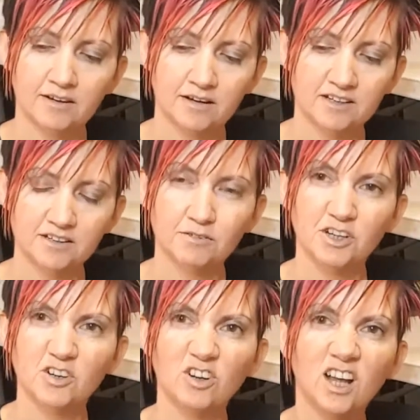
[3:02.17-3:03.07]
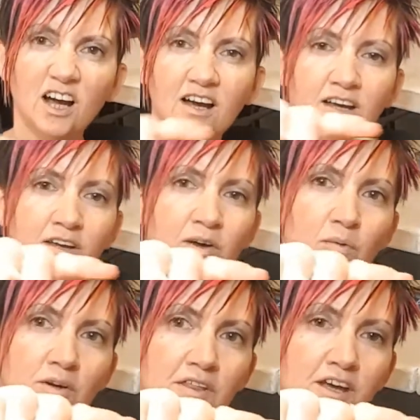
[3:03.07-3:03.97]
I don't know what you call that,
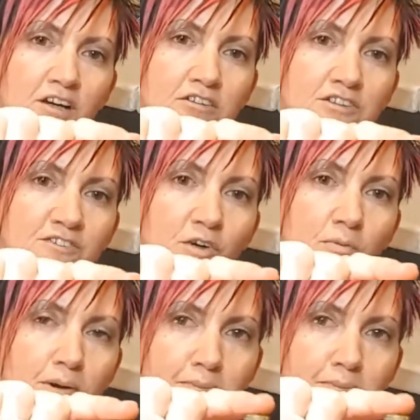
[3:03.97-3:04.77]
one of those for my